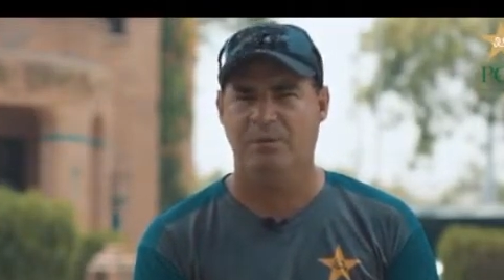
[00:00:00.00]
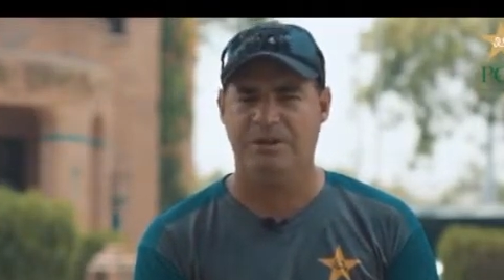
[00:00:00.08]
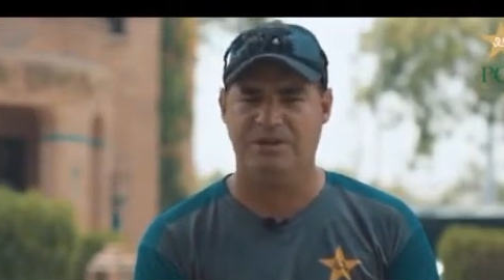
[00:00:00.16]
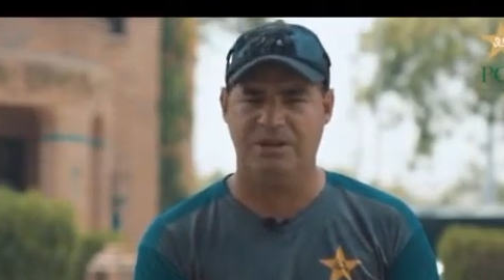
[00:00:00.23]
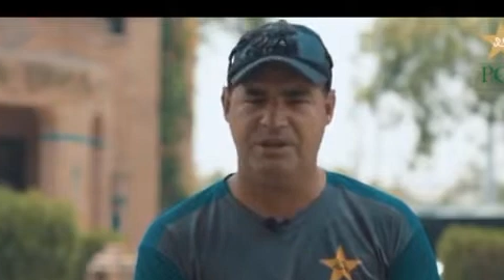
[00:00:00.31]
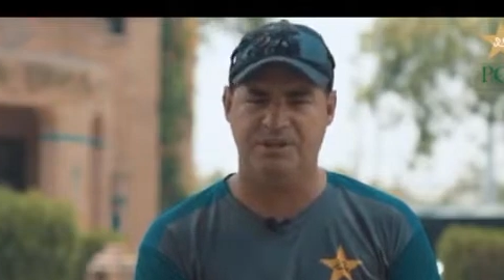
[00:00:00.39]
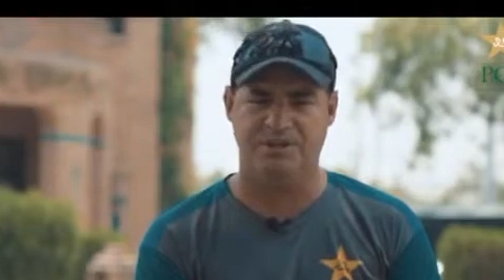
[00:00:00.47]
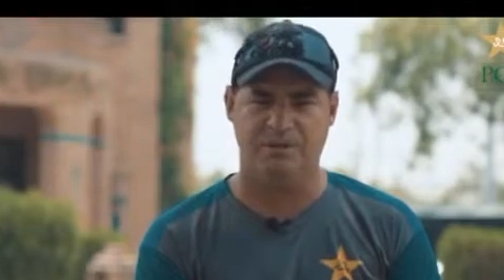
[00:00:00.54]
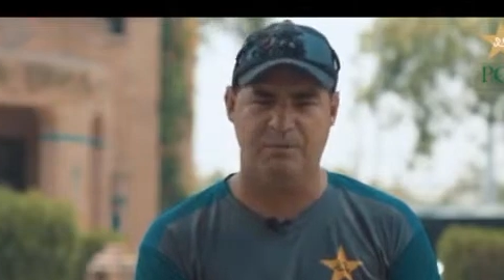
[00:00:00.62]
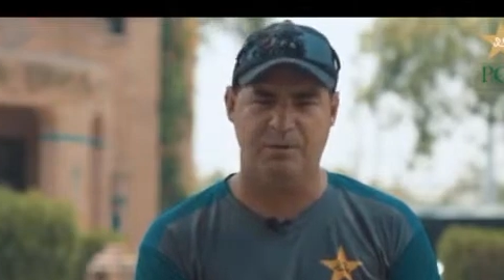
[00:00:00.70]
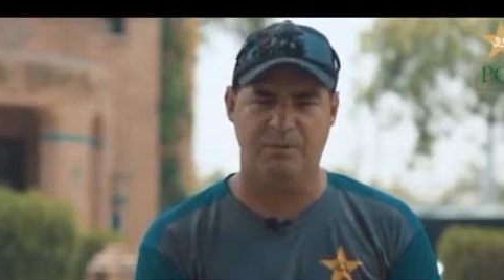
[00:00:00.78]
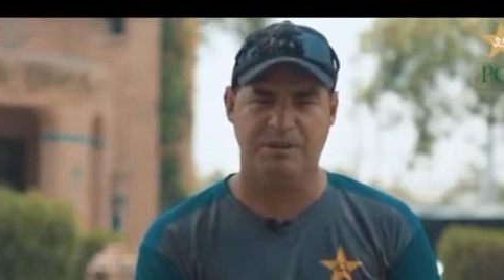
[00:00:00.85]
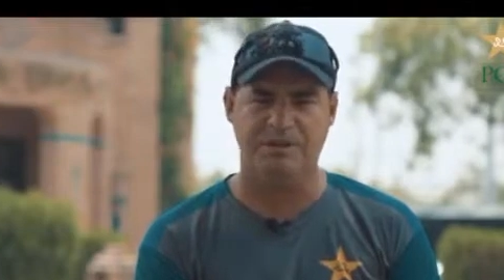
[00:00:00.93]
which is
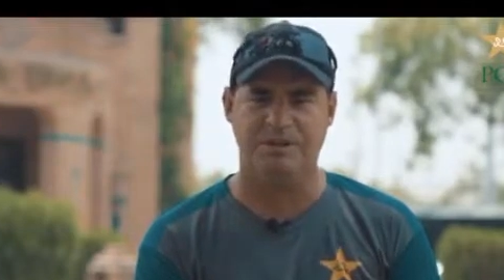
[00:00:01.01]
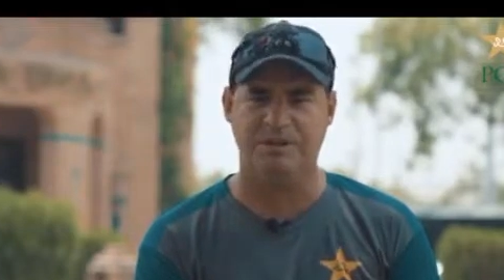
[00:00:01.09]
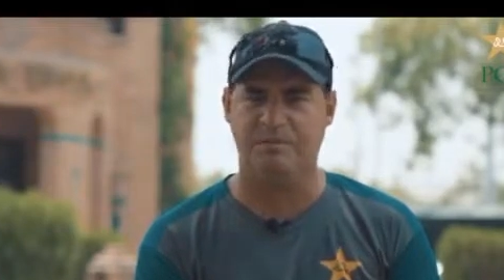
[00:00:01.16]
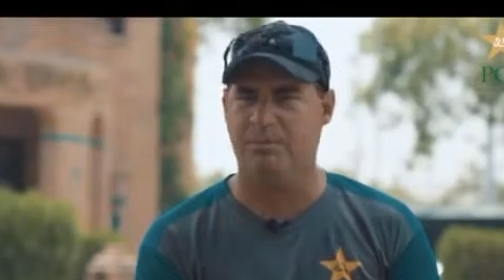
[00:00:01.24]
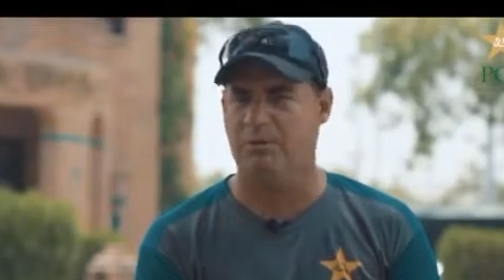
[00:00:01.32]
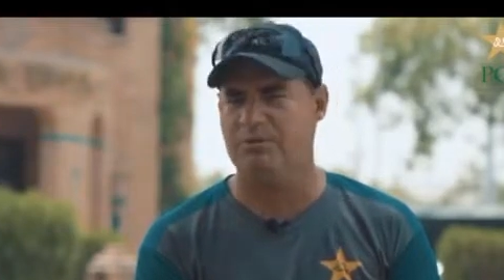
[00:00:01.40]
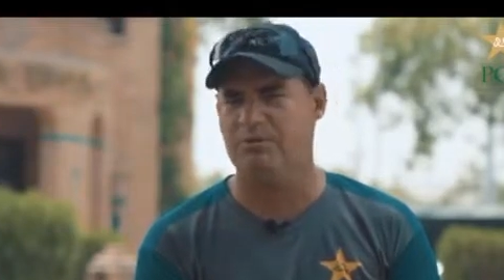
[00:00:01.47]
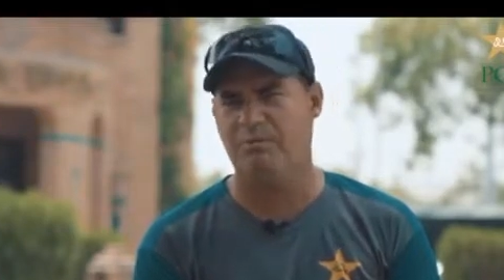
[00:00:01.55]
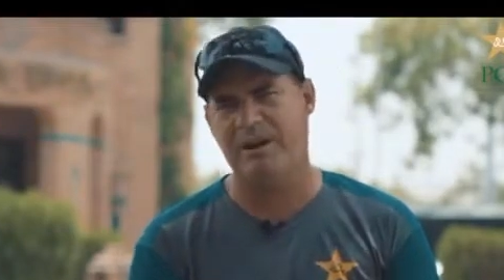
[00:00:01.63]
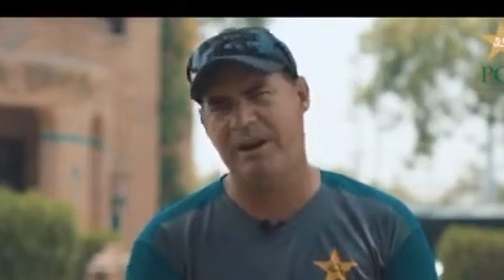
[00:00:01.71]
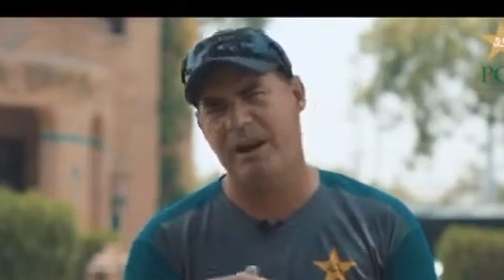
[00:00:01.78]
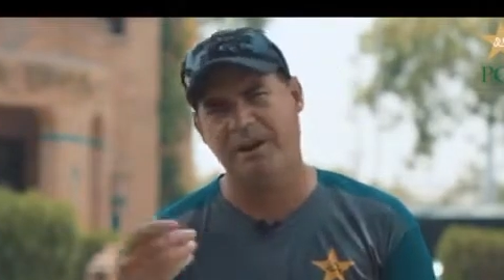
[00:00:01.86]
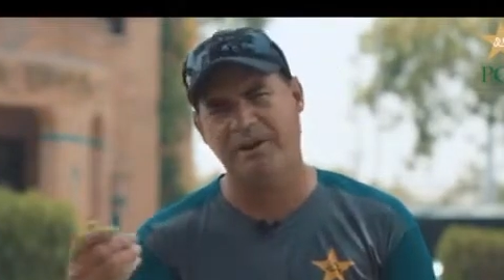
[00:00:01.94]
an important
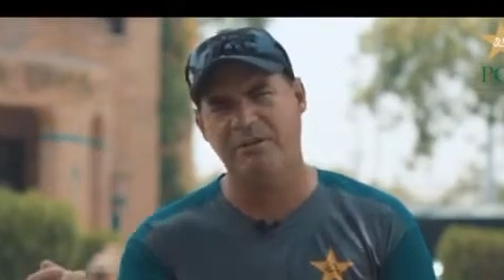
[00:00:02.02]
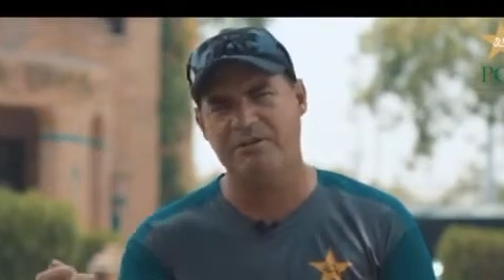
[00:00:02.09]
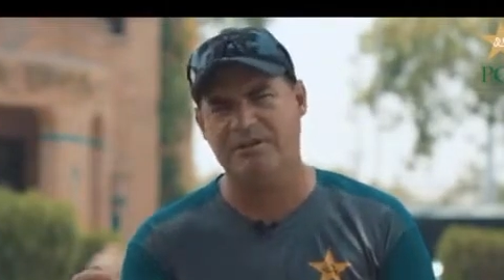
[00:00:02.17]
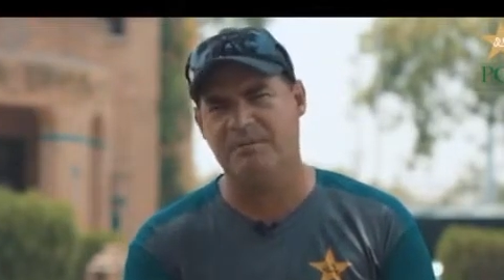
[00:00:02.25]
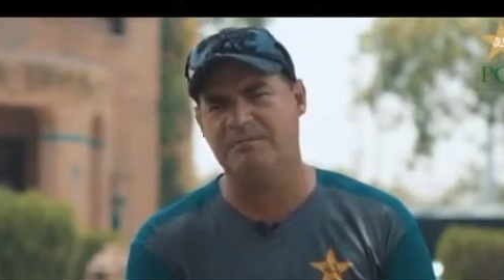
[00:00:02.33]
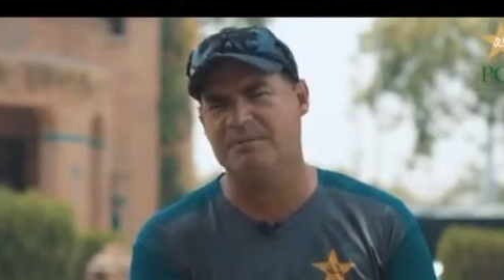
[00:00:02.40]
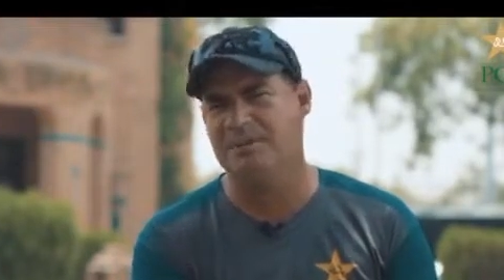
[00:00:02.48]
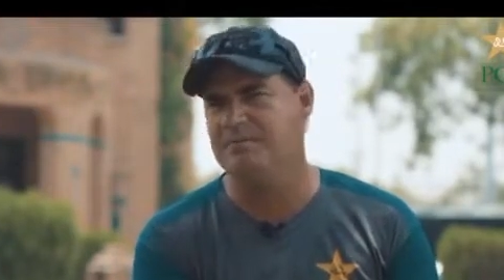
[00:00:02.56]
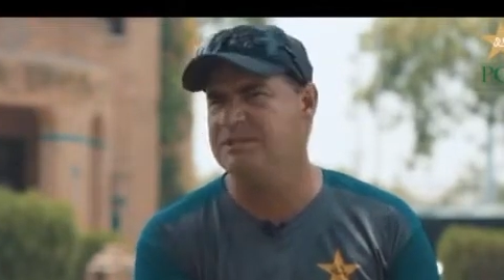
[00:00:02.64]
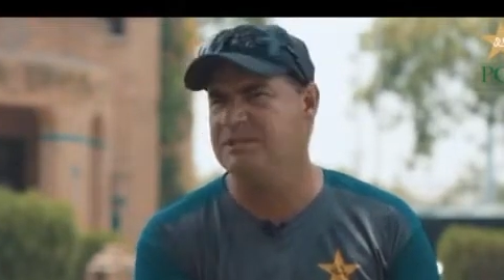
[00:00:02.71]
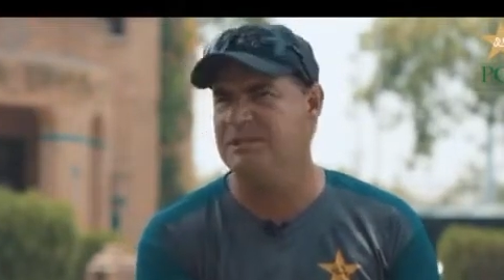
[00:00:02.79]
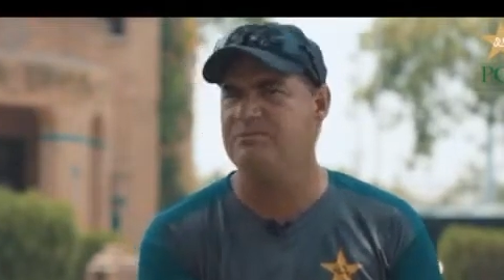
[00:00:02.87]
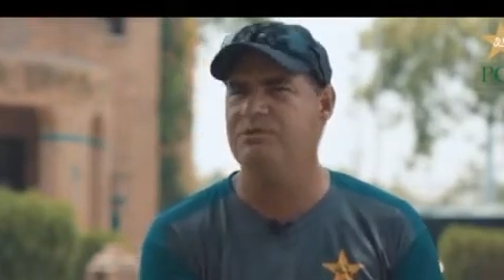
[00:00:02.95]
one, and I know some
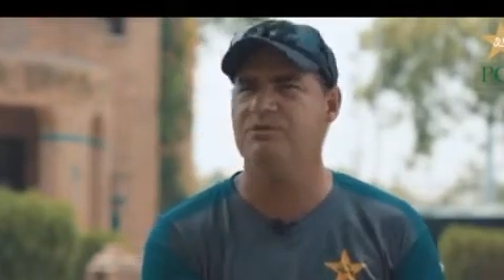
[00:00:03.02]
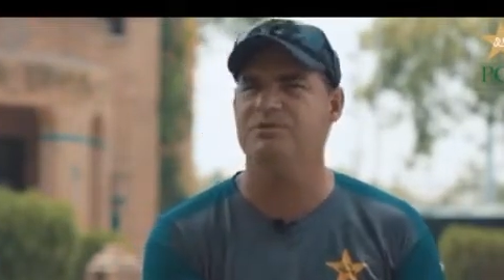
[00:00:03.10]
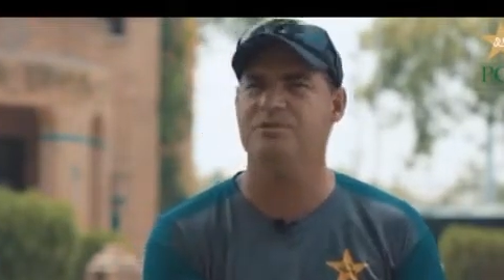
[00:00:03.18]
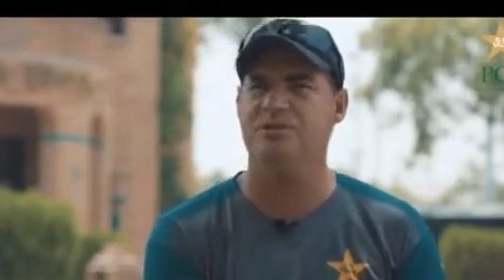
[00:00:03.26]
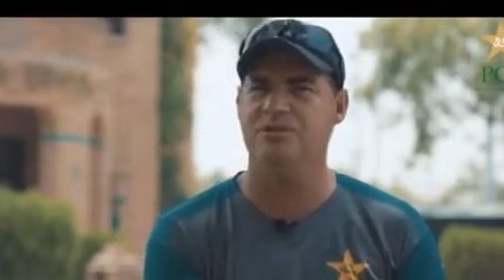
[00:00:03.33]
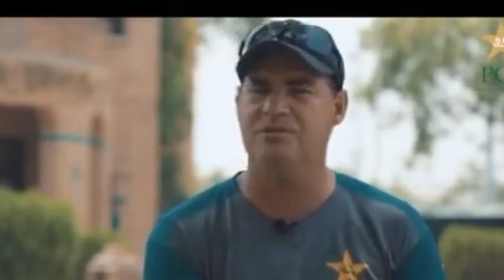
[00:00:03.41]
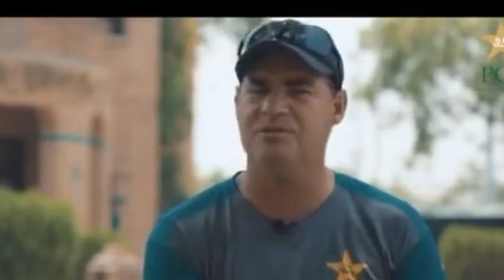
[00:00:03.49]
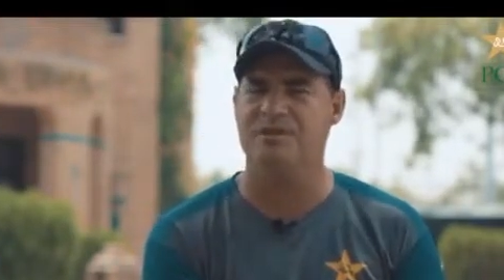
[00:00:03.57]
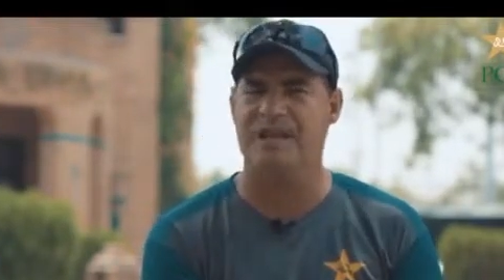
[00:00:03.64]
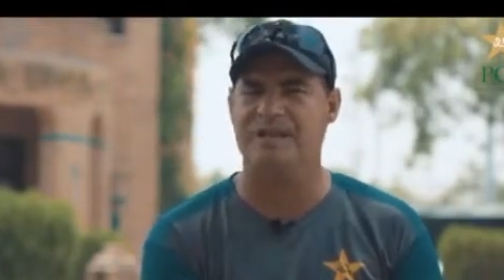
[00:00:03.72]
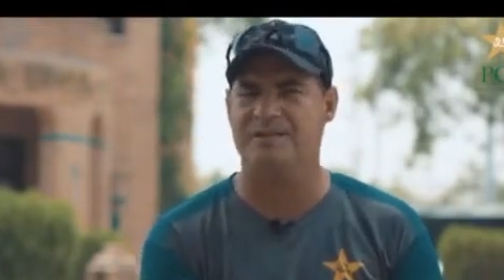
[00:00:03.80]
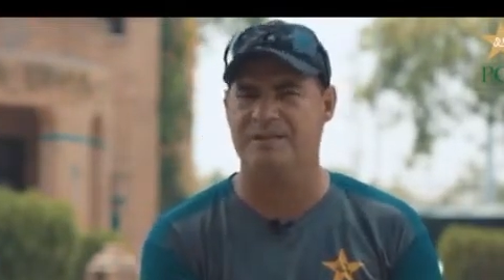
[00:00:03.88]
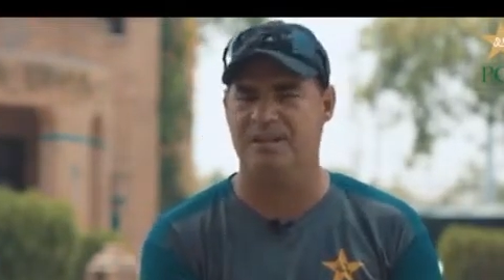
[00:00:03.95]
teams use
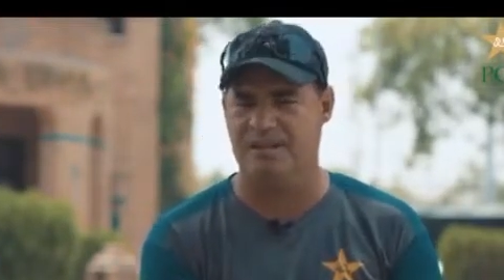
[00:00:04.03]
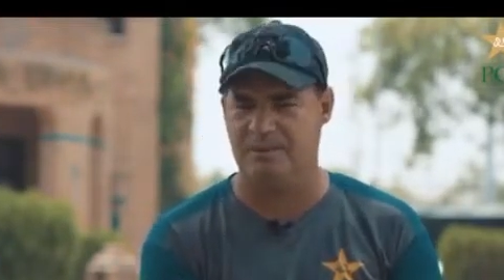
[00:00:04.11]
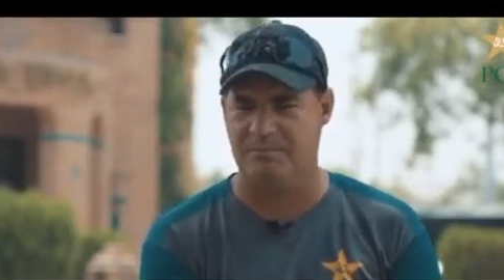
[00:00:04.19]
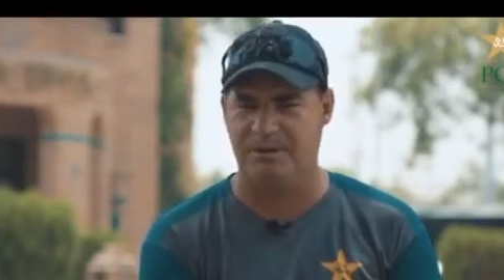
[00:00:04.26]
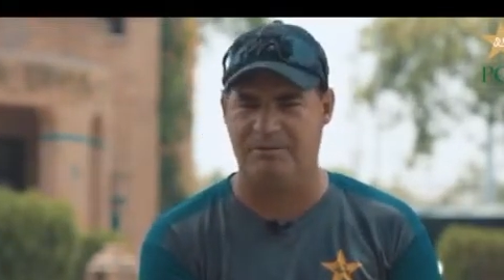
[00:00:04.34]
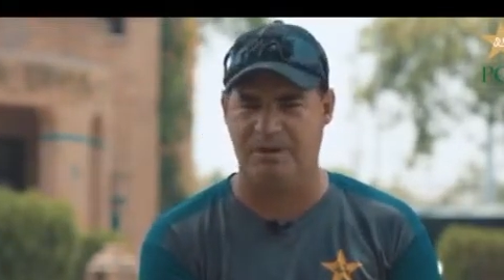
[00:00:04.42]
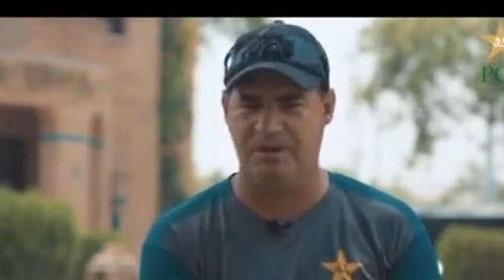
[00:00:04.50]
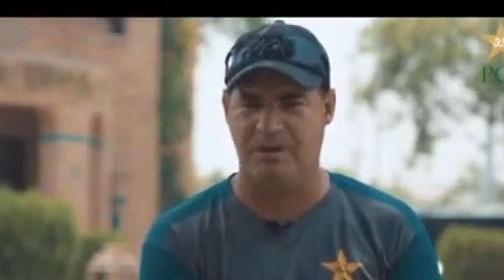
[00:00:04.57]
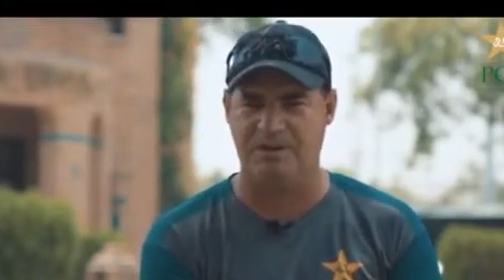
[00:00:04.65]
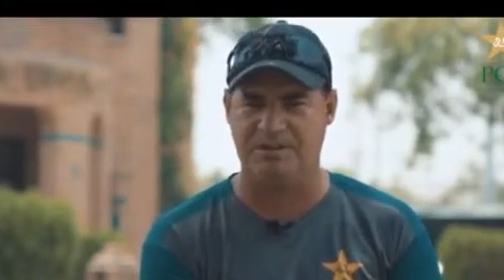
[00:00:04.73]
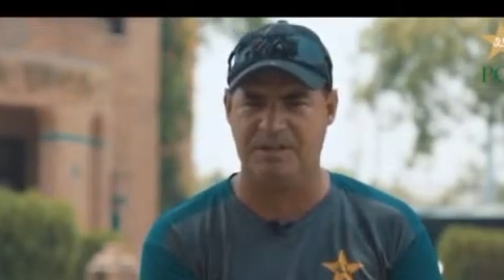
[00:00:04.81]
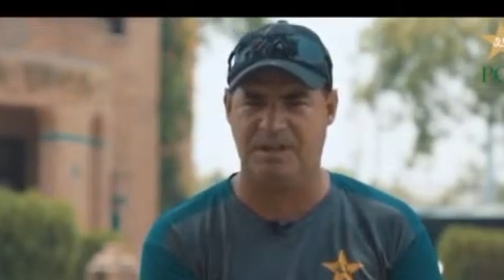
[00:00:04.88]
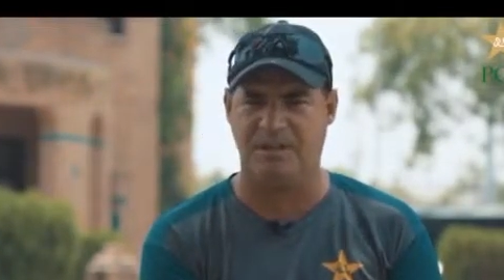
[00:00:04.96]
that as a little bit of a
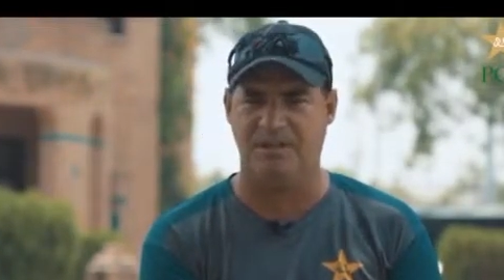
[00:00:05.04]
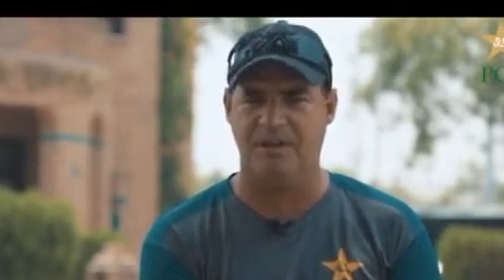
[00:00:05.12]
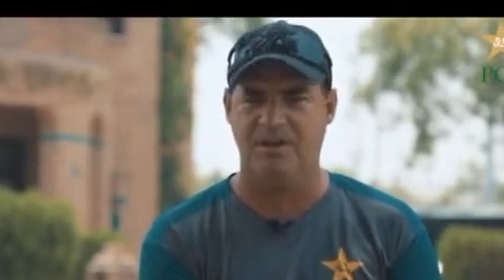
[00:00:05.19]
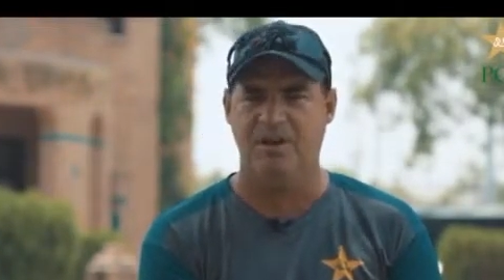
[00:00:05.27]
yardstick.